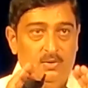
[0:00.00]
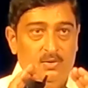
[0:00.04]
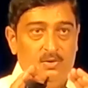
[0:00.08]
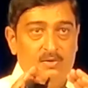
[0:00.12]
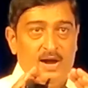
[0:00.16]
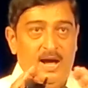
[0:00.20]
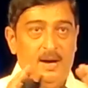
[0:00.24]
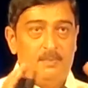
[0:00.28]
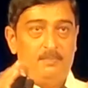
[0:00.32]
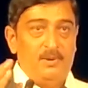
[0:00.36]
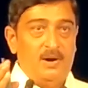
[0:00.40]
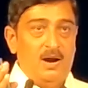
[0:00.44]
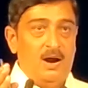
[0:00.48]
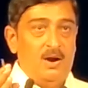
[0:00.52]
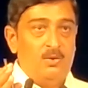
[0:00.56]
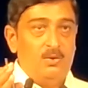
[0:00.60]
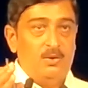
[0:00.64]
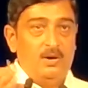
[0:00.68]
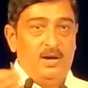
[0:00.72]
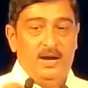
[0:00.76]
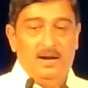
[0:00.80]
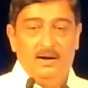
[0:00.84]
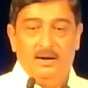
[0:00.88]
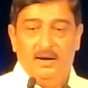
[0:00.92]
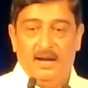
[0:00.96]

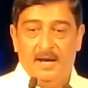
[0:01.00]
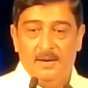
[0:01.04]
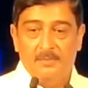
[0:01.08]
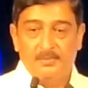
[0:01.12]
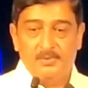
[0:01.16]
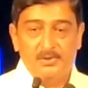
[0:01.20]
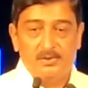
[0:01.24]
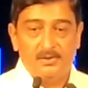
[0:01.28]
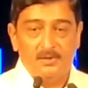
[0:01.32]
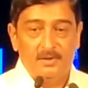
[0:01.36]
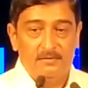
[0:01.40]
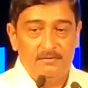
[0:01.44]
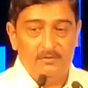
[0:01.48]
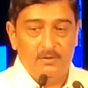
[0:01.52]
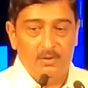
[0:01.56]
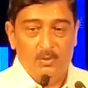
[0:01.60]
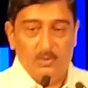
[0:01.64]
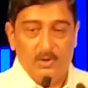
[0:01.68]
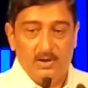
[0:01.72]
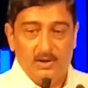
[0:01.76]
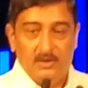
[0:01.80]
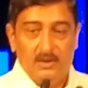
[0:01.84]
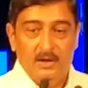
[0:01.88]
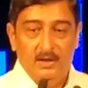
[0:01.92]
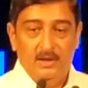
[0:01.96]
wraparound headlamps, if you
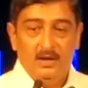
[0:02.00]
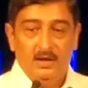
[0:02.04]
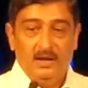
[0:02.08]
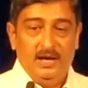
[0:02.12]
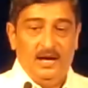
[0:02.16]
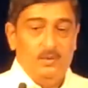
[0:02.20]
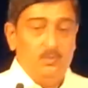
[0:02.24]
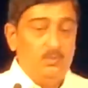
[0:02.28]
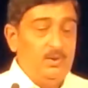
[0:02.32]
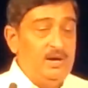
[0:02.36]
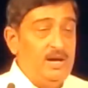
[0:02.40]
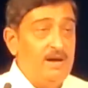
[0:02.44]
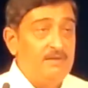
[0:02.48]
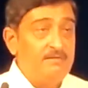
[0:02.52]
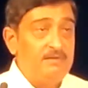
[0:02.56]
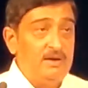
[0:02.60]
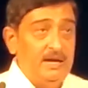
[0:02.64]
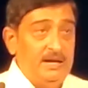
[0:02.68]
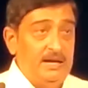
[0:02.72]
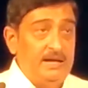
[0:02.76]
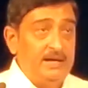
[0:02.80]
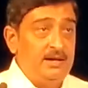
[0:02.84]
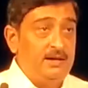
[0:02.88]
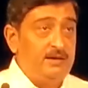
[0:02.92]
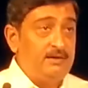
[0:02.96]
will, and we have
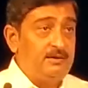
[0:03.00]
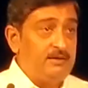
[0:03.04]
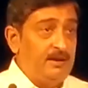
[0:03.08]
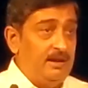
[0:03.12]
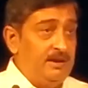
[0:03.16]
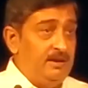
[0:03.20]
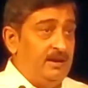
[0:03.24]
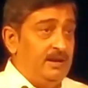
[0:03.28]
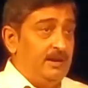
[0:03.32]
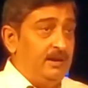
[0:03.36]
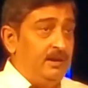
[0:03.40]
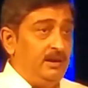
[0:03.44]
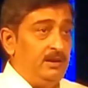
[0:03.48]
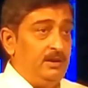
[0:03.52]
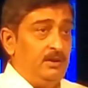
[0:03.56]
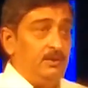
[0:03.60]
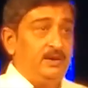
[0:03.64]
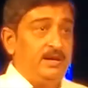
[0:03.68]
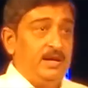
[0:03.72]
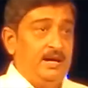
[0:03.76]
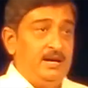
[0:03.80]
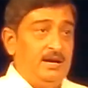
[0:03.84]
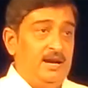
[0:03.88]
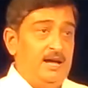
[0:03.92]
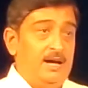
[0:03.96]
LED
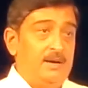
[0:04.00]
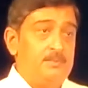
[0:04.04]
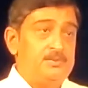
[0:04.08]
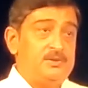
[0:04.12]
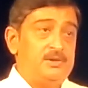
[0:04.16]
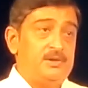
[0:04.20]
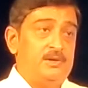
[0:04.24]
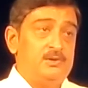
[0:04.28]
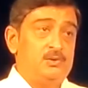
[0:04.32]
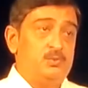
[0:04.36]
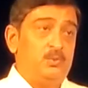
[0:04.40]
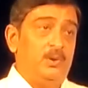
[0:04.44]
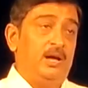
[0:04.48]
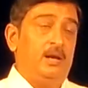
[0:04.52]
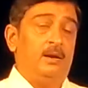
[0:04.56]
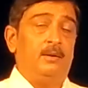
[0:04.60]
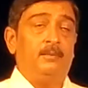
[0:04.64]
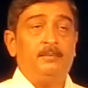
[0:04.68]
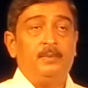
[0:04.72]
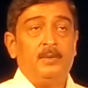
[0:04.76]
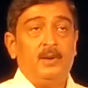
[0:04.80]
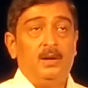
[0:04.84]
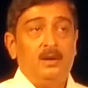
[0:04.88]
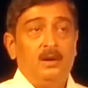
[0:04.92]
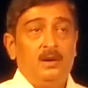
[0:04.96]
tail lamps as well,
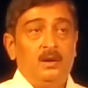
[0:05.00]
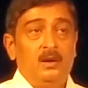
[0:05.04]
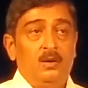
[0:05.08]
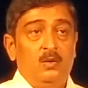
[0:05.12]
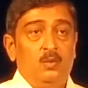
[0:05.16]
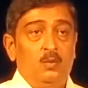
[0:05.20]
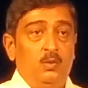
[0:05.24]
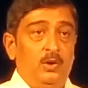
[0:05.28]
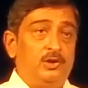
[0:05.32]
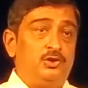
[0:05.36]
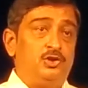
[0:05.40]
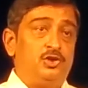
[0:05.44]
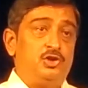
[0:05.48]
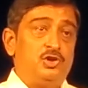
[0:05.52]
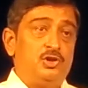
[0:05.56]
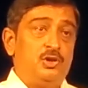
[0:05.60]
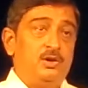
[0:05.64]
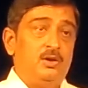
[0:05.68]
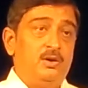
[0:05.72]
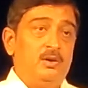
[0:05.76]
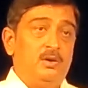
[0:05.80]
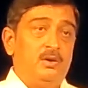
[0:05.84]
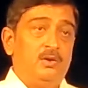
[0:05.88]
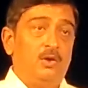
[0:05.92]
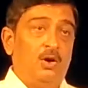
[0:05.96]
which
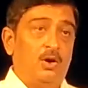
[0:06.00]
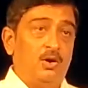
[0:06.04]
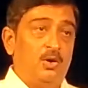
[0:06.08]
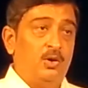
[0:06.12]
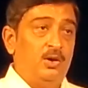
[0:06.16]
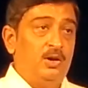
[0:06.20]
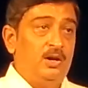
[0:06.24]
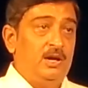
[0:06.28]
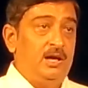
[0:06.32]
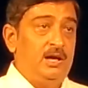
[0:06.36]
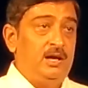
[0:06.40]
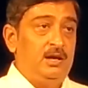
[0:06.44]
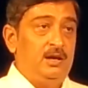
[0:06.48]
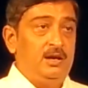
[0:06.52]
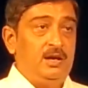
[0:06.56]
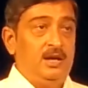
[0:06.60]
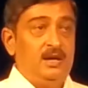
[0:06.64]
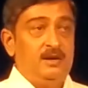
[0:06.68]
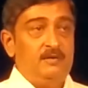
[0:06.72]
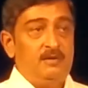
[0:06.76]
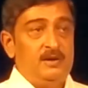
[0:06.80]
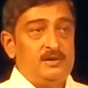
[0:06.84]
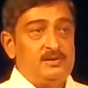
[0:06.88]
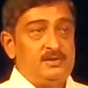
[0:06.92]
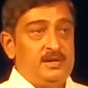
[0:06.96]
not only
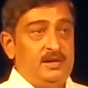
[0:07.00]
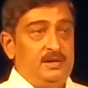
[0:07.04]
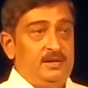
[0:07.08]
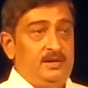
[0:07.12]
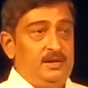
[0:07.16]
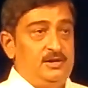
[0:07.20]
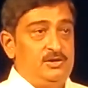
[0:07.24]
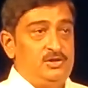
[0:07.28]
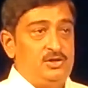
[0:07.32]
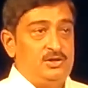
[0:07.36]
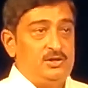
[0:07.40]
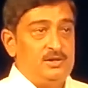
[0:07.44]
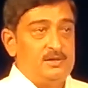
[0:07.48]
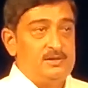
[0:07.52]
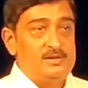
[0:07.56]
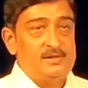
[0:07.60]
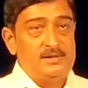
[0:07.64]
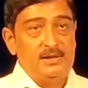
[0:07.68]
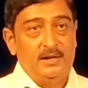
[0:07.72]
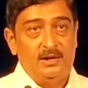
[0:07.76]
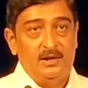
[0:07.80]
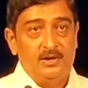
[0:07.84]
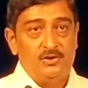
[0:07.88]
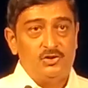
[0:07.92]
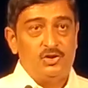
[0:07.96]
give us a digital
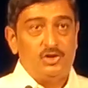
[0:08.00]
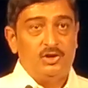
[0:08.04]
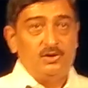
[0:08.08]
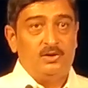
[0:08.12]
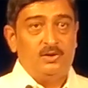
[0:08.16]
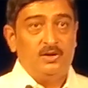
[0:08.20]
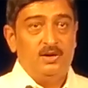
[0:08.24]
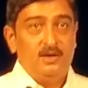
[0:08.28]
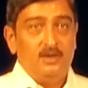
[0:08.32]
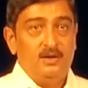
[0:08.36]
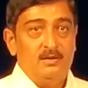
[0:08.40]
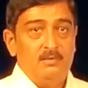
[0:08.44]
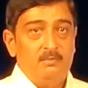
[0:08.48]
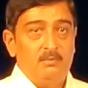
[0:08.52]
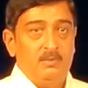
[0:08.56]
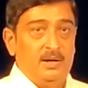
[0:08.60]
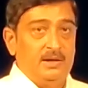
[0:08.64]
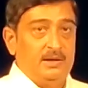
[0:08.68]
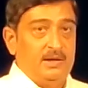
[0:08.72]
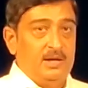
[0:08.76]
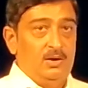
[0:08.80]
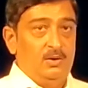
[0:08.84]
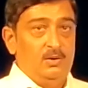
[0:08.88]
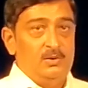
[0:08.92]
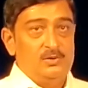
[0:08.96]
signature,
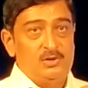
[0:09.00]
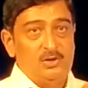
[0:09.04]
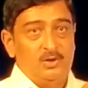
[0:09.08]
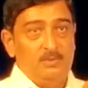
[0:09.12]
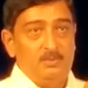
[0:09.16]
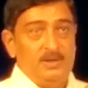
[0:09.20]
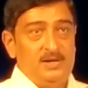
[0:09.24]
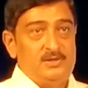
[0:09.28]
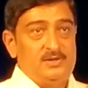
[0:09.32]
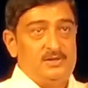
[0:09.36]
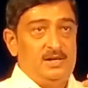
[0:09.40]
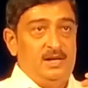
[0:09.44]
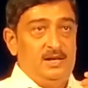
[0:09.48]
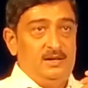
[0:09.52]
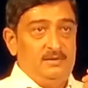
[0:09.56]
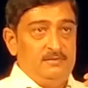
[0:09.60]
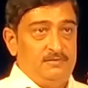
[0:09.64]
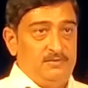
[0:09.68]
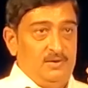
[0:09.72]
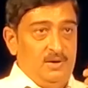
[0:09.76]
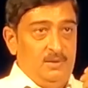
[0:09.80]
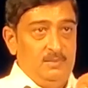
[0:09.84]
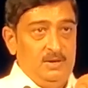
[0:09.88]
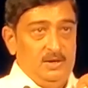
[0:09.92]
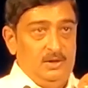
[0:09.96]
but can also be seen
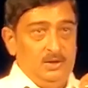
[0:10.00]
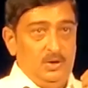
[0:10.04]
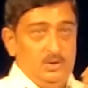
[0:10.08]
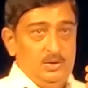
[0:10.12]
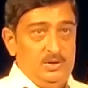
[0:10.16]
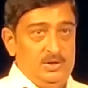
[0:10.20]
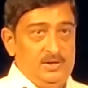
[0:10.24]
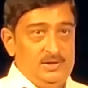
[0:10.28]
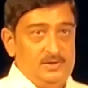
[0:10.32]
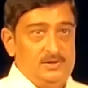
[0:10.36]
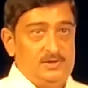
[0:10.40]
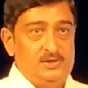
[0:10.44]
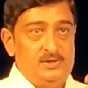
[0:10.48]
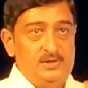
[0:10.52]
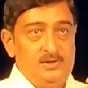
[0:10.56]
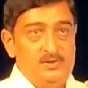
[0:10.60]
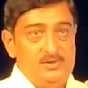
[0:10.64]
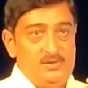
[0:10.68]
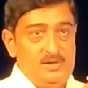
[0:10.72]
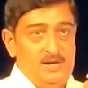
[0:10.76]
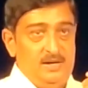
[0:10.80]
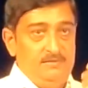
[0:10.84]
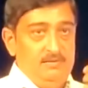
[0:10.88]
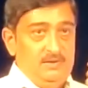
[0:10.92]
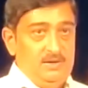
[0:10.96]
from a good
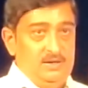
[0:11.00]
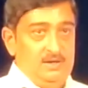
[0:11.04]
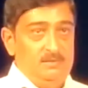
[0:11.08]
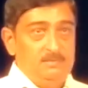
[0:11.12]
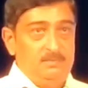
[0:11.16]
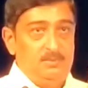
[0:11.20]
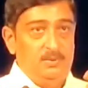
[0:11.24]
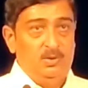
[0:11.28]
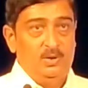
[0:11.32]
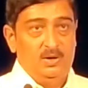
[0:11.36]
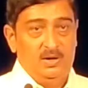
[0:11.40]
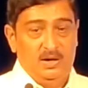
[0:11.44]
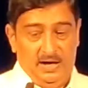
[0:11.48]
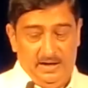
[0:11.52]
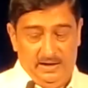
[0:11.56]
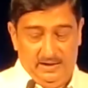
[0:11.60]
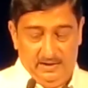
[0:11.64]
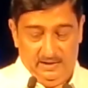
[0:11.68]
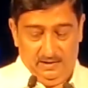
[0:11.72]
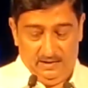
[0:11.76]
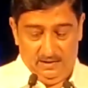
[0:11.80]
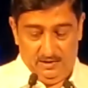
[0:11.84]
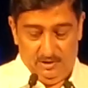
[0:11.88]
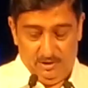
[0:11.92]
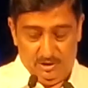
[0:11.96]
distance, even in poor
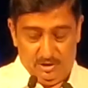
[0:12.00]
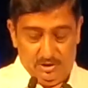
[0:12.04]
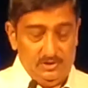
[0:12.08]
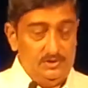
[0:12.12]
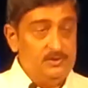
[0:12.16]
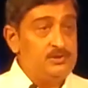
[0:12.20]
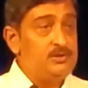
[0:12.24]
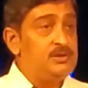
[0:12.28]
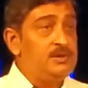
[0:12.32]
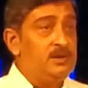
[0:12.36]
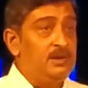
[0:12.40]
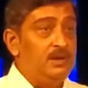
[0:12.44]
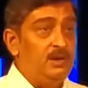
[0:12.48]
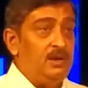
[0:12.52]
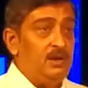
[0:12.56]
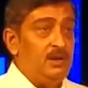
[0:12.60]
lighting conditions.